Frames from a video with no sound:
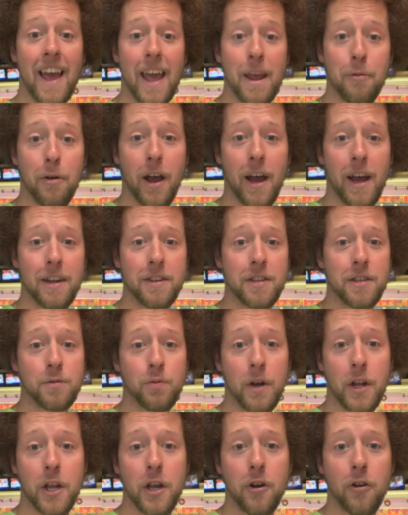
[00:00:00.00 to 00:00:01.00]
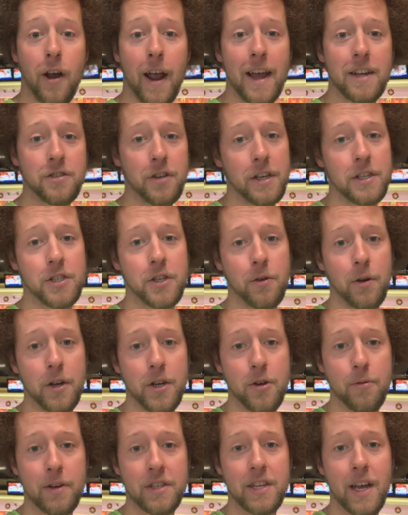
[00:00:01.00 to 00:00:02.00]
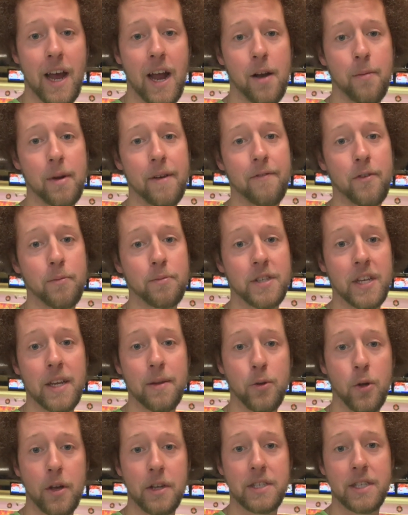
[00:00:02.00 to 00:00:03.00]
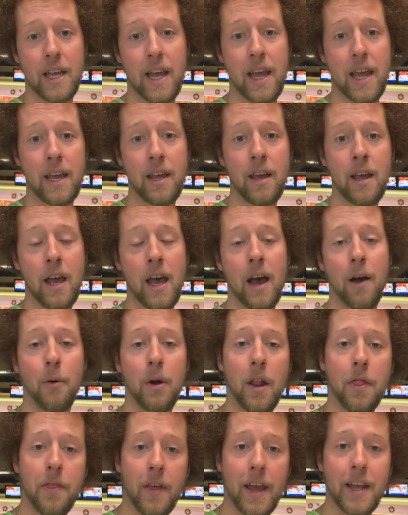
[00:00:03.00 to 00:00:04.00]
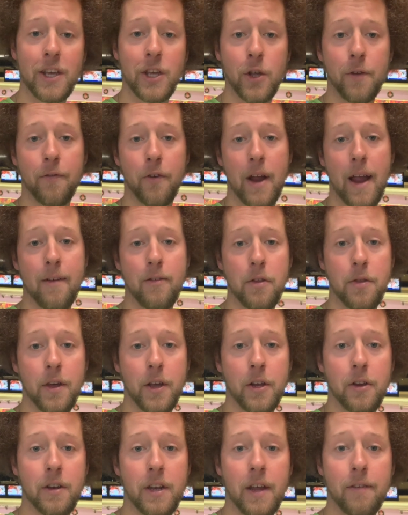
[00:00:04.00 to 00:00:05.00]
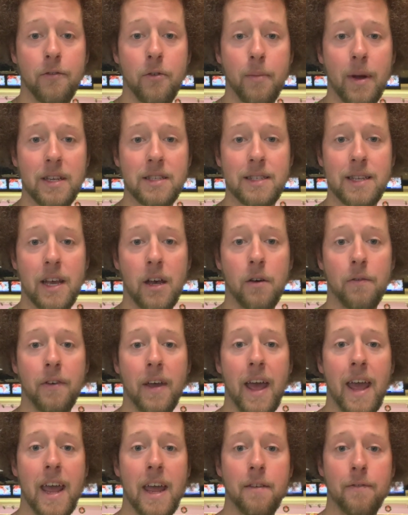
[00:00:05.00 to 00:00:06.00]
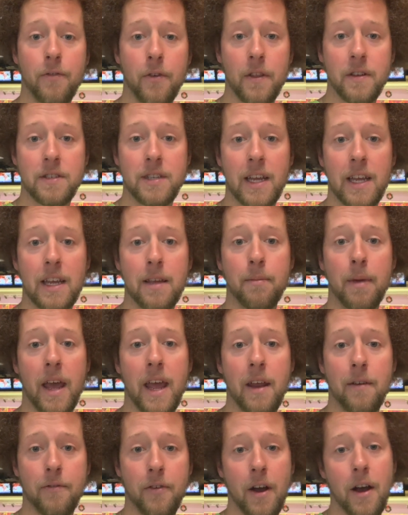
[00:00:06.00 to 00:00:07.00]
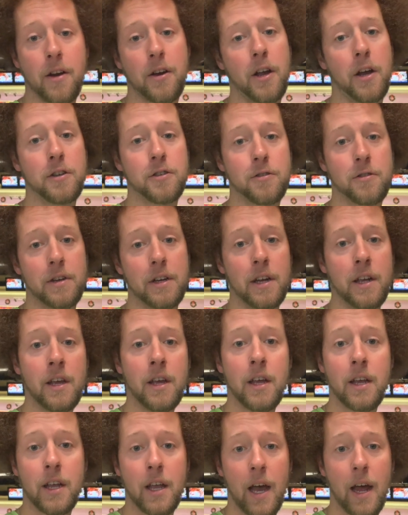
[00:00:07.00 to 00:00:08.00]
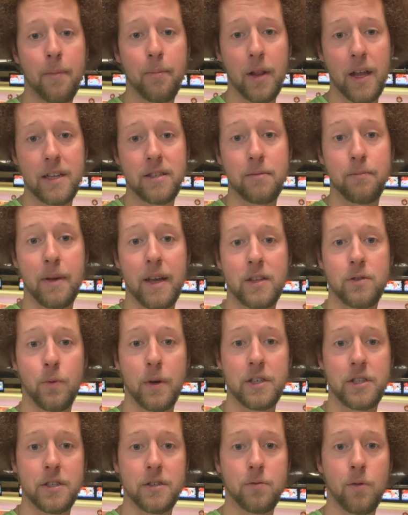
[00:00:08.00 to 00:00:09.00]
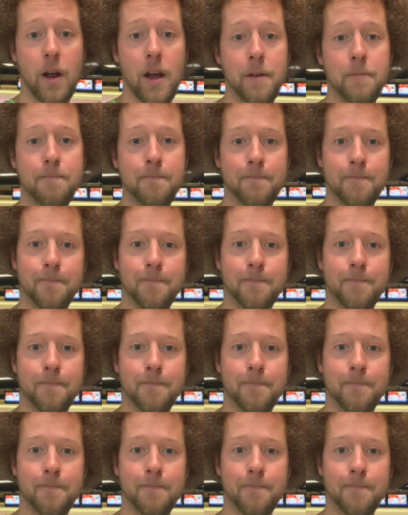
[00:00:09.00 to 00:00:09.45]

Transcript: Hey Rod, just want to congratulate you on your retirement from Team USA. I want to thank you for everything you did for myself and for the team and for our country. God bless and best wishes, Rod.